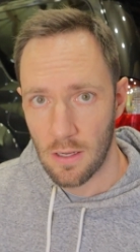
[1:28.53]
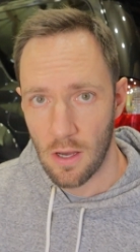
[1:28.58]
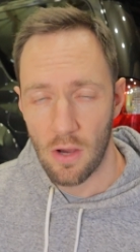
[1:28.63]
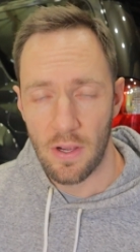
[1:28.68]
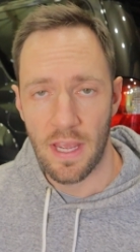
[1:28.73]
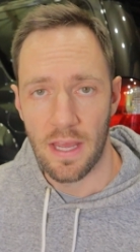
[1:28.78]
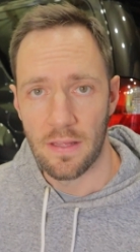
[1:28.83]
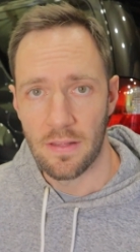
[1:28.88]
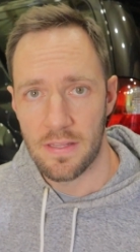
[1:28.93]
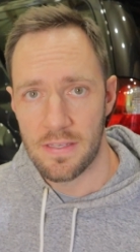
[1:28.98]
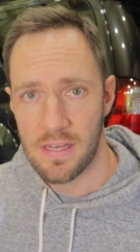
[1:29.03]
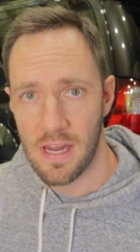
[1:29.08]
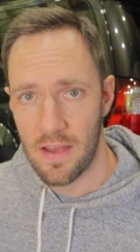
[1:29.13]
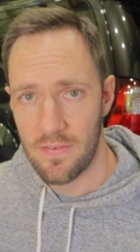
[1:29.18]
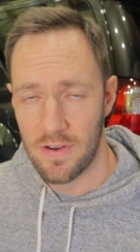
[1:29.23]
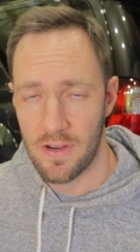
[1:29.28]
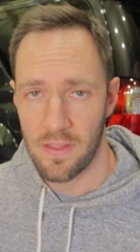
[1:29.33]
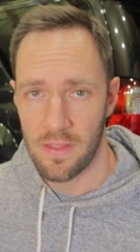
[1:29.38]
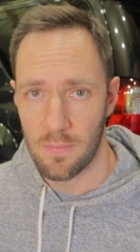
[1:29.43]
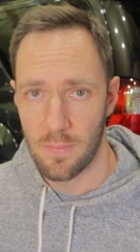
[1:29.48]
Okay, let's
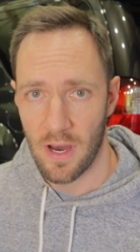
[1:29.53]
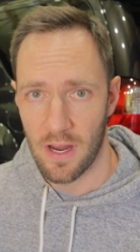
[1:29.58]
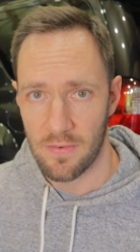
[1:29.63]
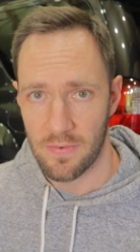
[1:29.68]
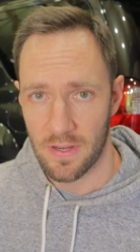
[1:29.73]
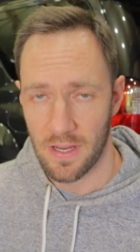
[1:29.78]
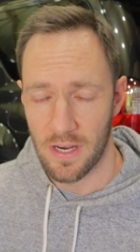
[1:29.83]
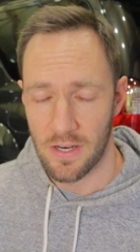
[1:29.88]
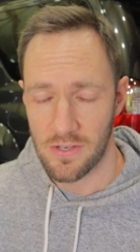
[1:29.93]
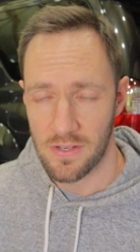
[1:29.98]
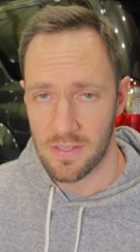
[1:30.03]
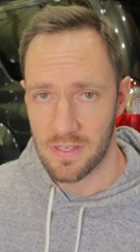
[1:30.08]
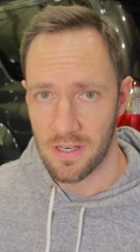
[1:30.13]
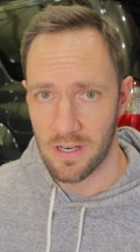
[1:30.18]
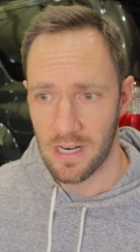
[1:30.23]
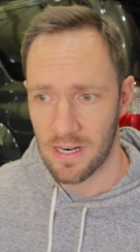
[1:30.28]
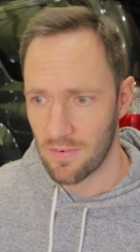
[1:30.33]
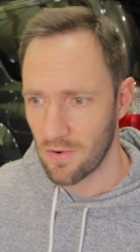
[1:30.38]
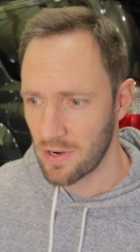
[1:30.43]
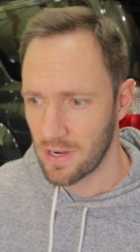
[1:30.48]
dive into the modifications
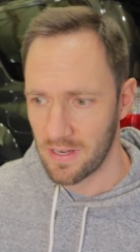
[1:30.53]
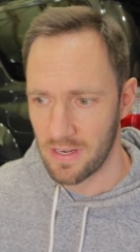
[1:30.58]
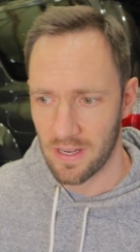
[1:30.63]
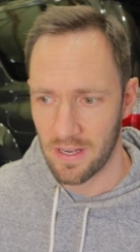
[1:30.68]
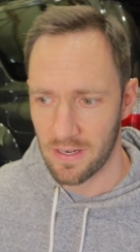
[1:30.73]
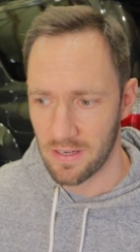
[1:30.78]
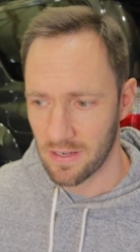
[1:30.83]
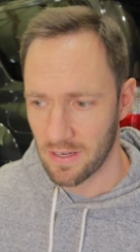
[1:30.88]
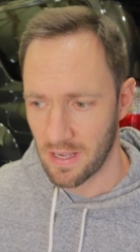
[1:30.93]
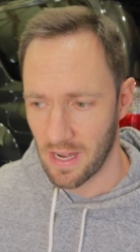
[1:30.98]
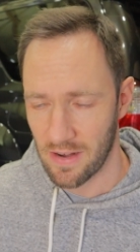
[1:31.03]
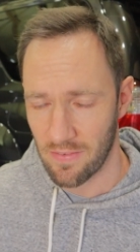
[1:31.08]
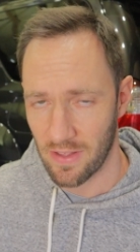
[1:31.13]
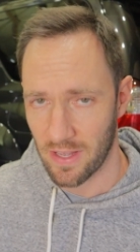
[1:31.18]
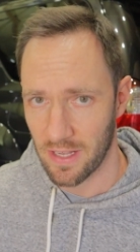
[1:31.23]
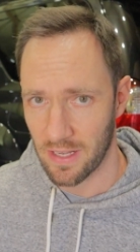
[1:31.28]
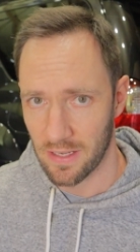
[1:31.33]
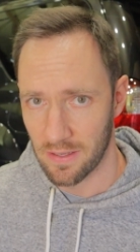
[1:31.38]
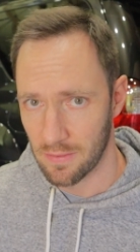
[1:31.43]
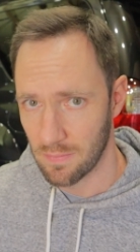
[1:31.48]
here. And I've already done kind of
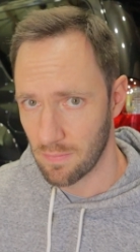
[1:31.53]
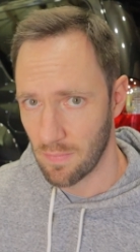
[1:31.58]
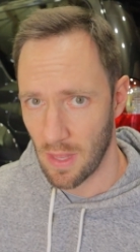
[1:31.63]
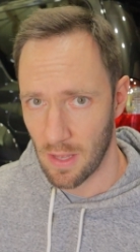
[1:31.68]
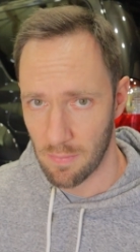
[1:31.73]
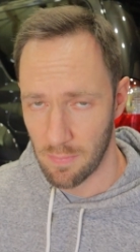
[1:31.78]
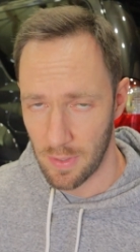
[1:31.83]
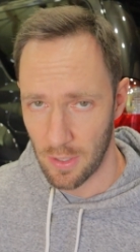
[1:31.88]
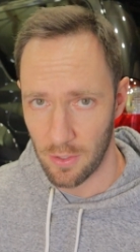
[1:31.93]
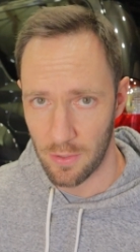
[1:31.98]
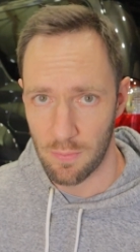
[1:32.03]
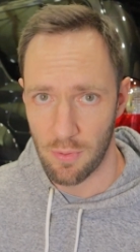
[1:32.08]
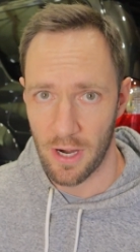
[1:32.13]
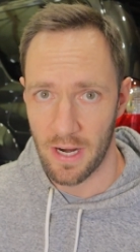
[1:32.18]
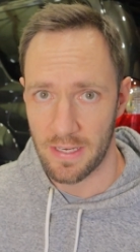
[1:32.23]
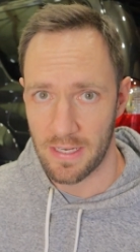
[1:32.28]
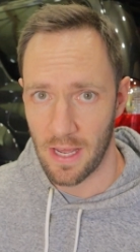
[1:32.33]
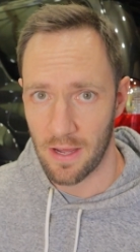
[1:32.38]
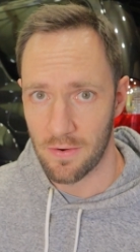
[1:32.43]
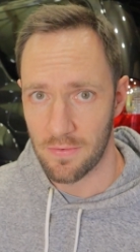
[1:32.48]
like a build
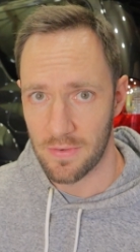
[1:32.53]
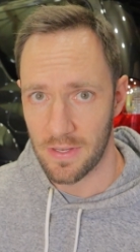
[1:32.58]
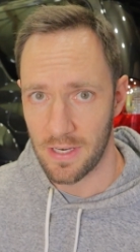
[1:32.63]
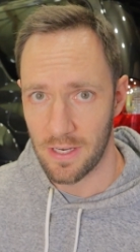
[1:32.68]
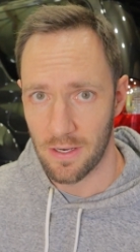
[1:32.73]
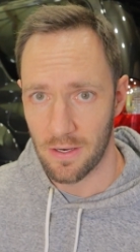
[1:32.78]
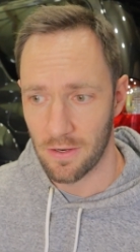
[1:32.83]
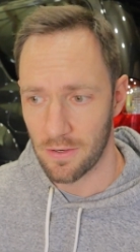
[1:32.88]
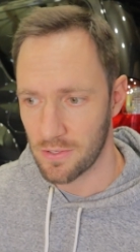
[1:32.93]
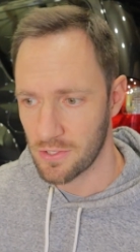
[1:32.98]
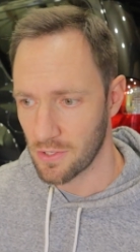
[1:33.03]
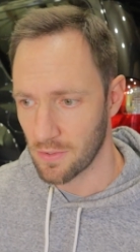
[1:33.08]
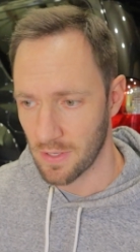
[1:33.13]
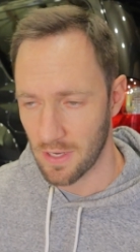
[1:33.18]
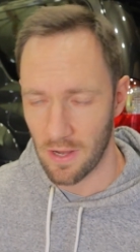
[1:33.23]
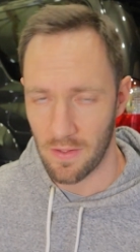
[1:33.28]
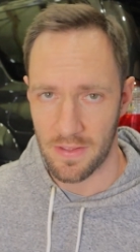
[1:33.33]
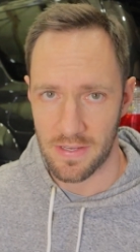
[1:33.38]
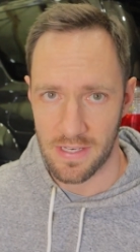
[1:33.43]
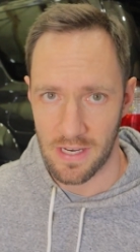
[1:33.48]
breakdown video
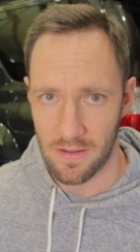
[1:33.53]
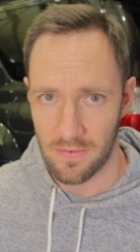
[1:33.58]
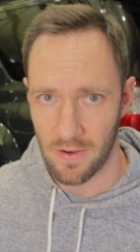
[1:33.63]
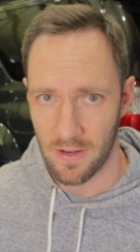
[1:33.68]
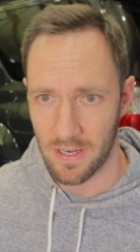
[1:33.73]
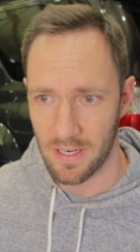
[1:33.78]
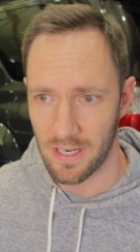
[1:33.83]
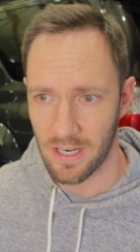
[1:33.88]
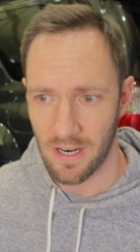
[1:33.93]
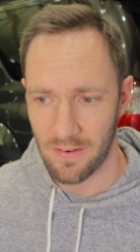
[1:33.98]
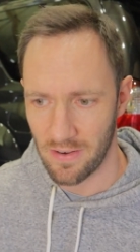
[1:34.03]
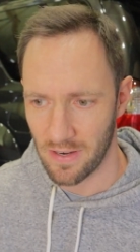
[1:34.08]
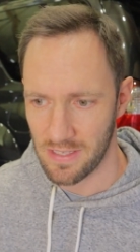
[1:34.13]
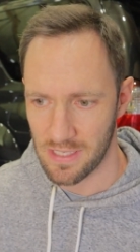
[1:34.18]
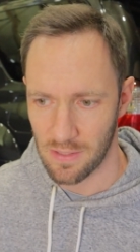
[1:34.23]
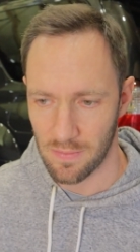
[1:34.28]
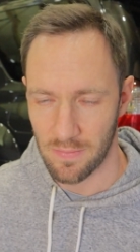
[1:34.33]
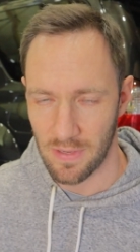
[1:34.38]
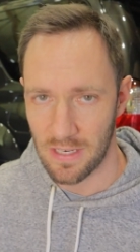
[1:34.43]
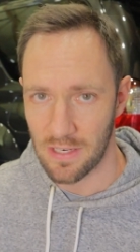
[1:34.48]
showing all the stuff on here. I've done
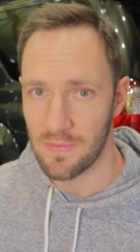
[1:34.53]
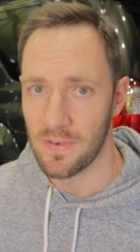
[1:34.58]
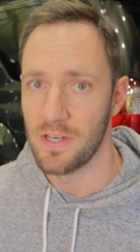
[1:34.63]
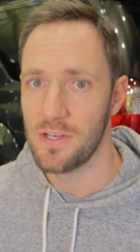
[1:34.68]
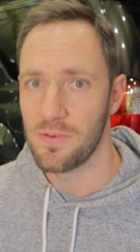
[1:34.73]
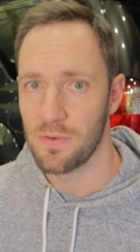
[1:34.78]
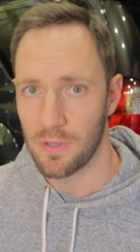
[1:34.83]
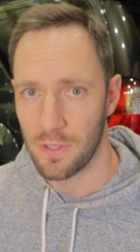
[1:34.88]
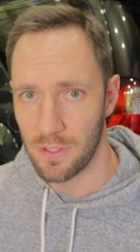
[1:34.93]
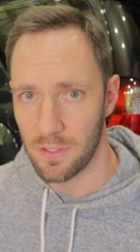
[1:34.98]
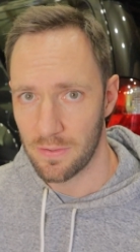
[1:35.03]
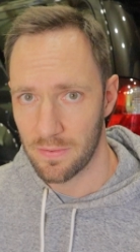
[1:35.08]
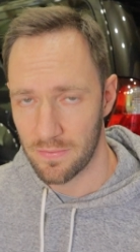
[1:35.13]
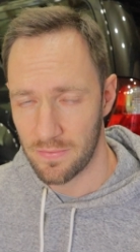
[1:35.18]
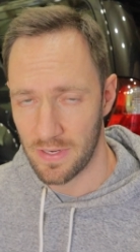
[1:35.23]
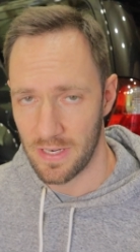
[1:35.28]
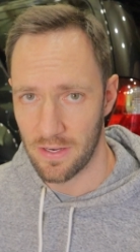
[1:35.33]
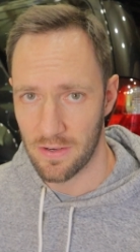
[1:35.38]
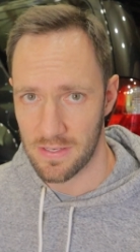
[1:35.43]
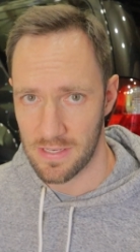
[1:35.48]
some individual
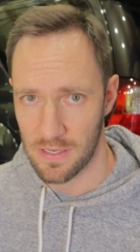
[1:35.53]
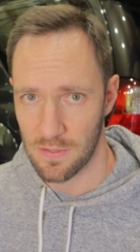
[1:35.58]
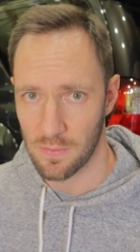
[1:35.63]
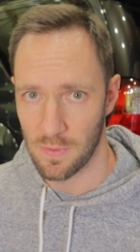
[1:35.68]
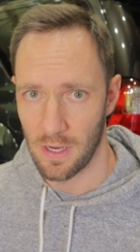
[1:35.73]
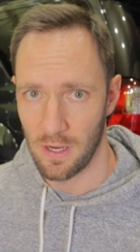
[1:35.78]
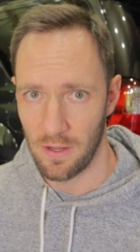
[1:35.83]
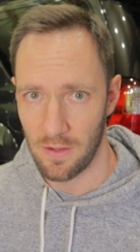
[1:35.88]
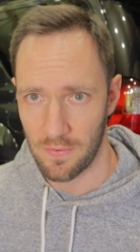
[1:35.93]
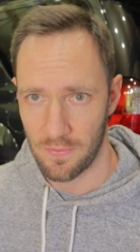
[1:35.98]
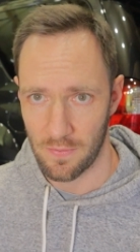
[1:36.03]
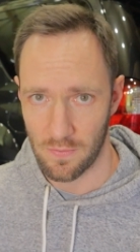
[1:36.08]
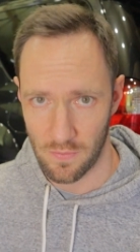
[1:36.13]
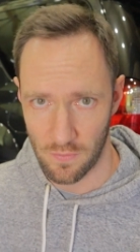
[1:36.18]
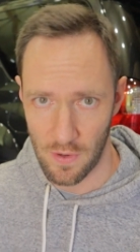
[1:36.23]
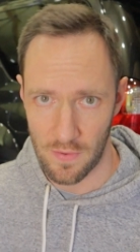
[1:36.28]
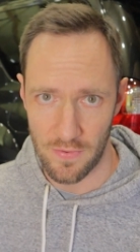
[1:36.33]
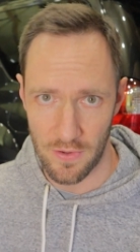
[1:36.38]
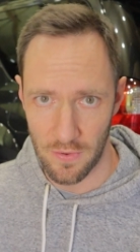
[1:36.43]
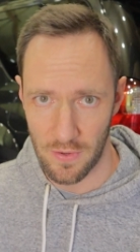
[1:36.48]
videos as well,
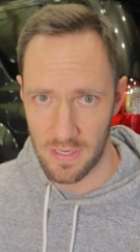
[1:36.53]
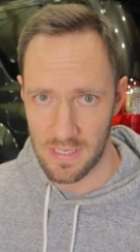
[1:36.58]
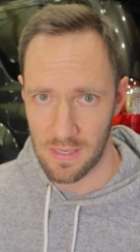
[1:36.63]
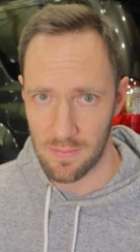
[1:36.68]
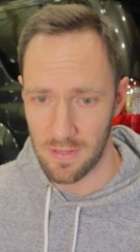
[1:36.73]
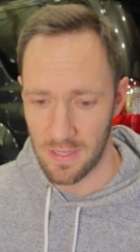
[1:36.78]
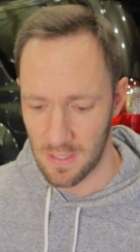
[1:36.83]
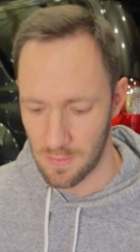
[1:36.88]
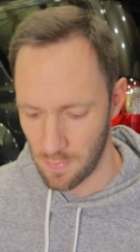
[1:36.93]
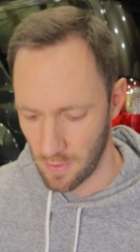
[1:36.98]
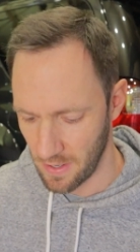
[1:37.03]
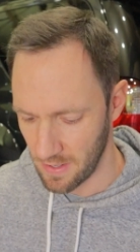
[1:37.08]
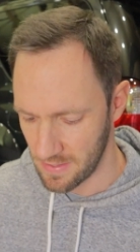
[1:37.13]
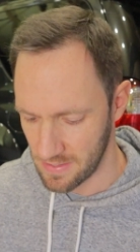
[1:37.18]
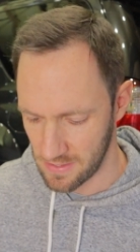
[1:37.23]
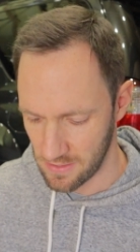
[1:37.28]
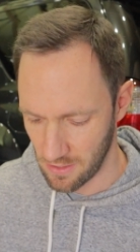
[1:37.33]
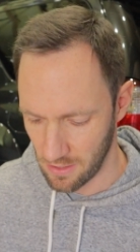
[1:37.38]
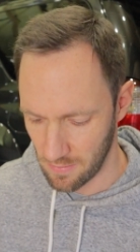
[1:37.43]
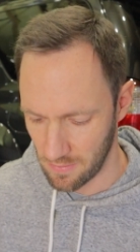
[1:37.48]
reviewing some of these
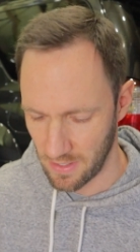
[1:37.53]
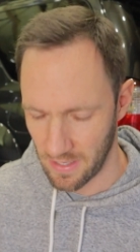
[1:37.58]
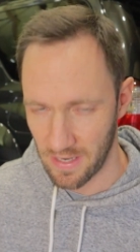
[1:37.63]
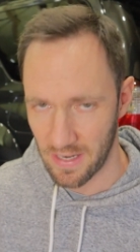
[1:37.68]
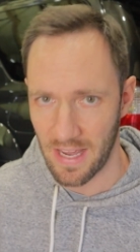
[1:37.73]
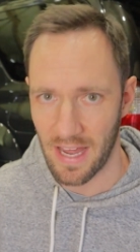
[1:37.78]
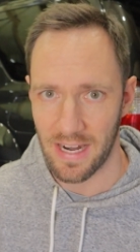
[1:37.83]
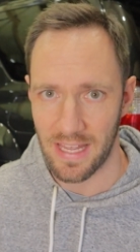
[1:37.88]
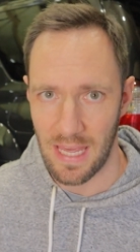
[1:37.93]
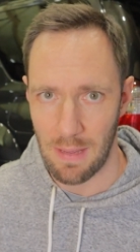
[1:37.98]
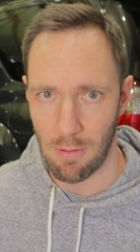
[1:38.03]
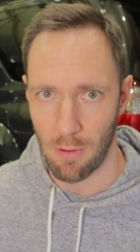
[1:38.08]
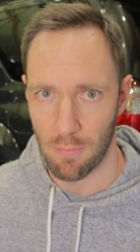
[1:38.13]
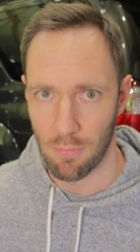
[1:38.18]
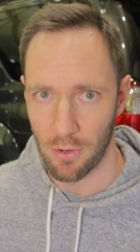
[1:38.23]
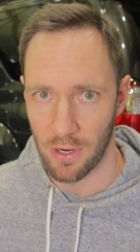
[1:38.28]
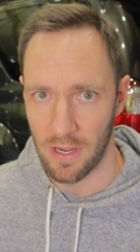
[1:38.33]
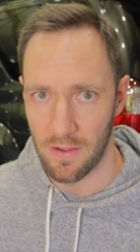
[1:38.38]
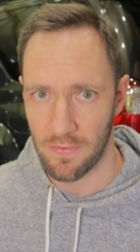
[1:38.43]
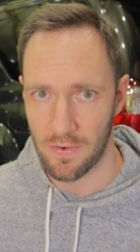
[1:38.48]
parts, so I'm going to kind of keep it
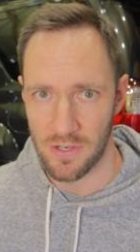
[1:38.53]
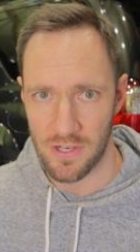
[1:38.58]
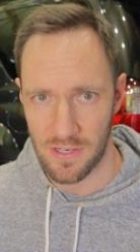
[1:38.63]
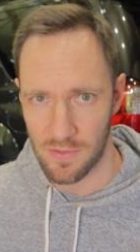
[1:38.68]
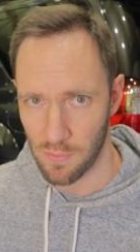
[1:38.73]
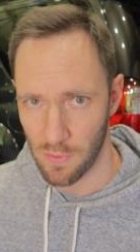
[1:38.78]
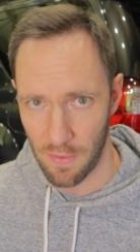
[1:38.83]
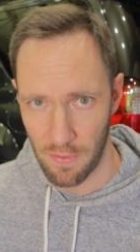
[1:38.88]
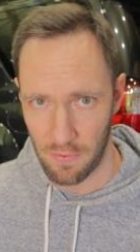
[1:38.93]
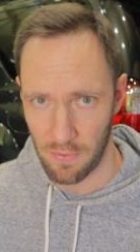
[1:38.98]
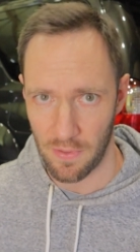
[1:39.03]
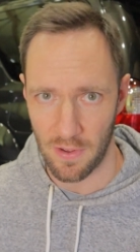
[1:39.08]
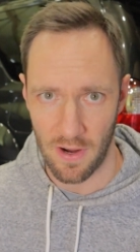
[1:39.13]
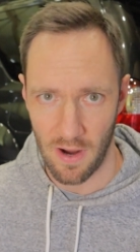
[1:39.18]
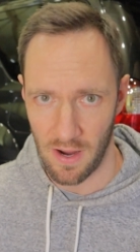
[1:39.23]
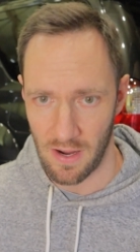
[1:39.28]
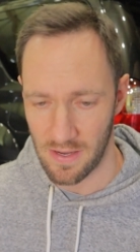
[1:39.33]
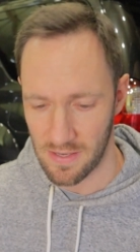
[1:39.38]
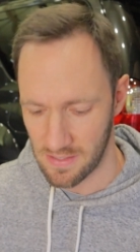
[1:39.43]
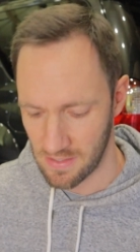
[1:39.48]
brief and just run through the
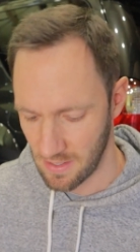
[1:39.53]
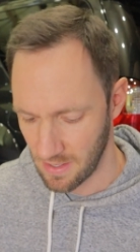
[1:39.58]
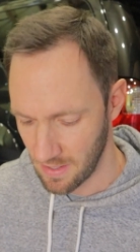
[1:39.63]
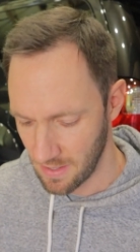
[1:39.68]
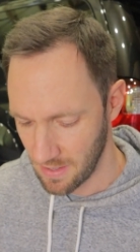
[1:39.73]
cost.